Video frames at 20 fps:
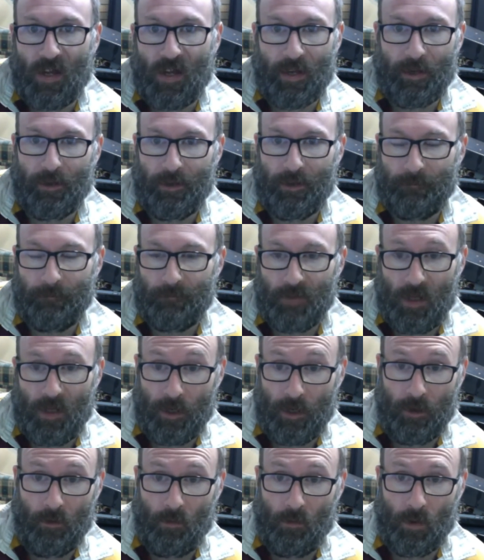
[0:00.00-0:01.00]
I
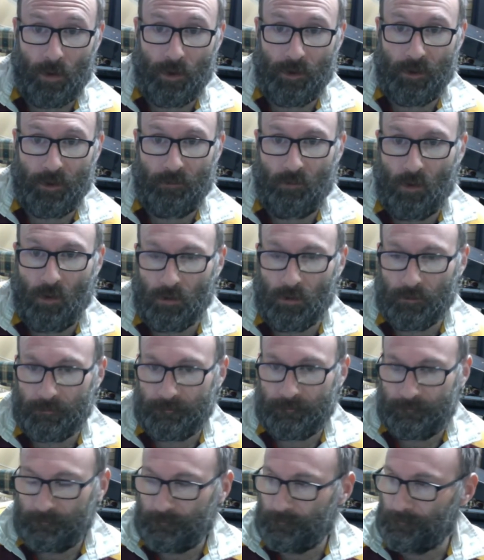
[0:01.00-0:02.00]
don't know what I did wrong.
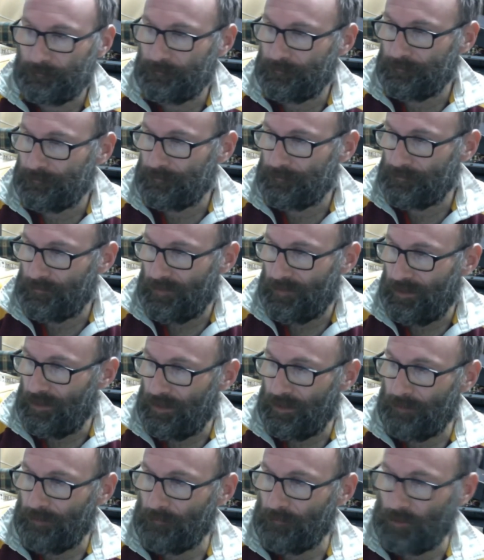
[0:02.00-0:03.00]

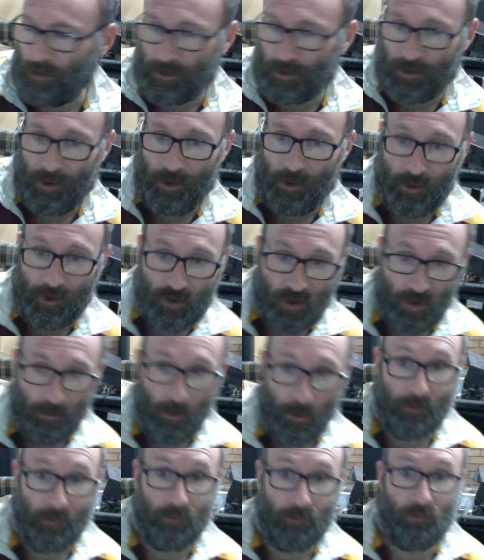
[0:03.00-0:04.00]
I can only
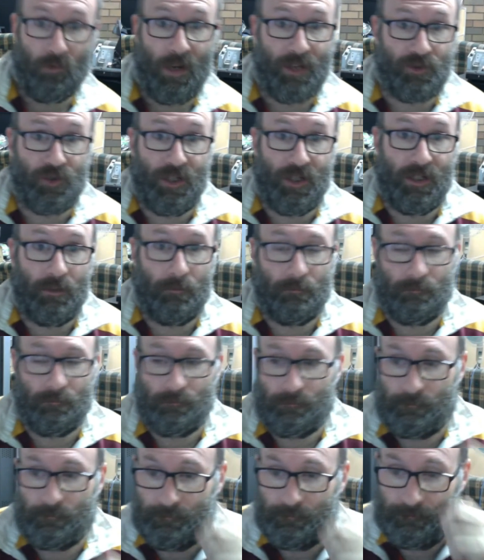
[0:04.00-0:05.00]
assume I was rushing,
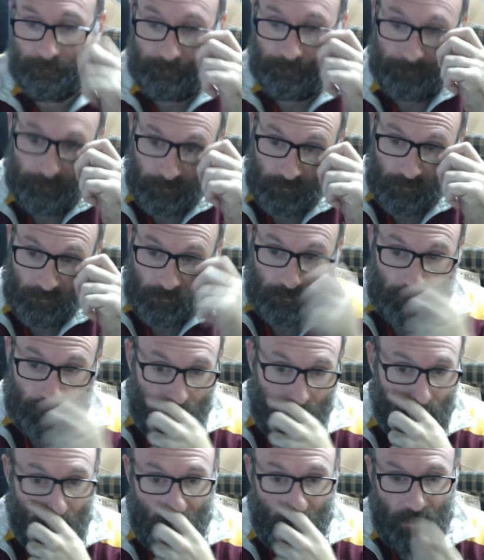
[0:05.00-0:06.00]

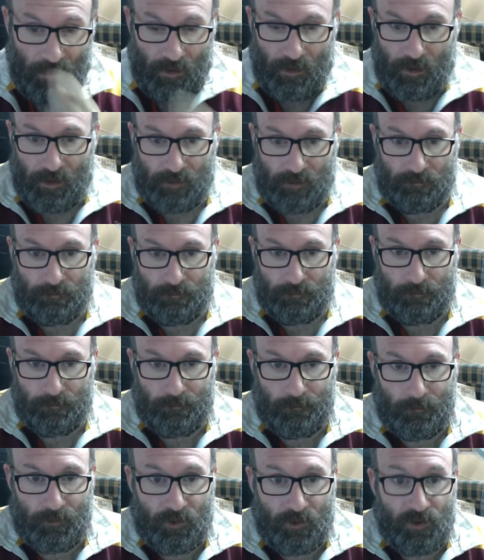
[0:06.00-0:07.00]

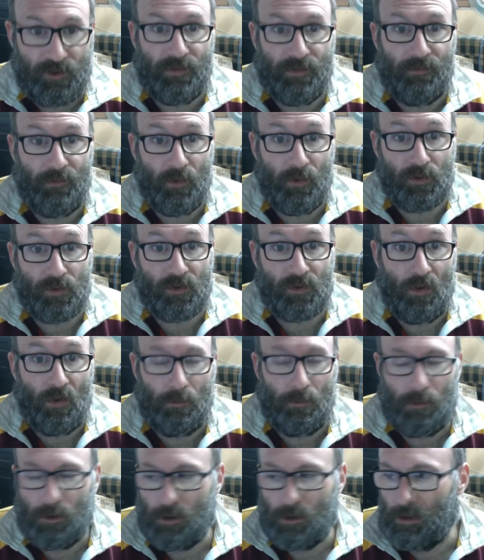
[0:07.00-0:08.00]
which isn't the first
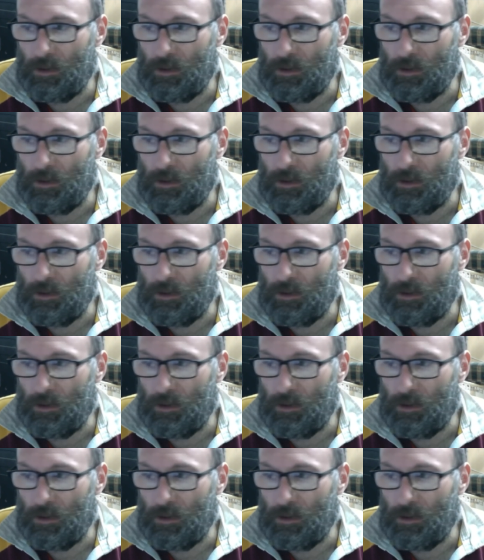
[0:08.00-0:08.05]
time.